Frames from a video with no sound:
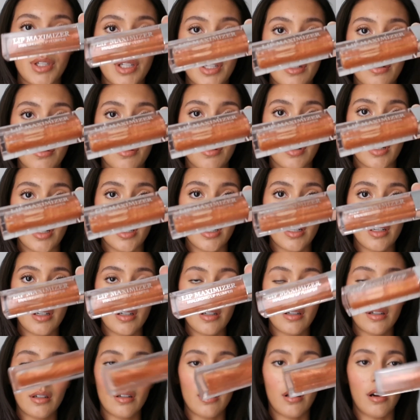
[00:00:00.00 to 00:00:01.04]

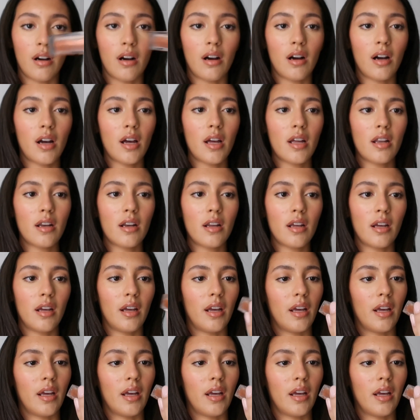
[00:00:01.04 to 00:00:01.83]
Dior on,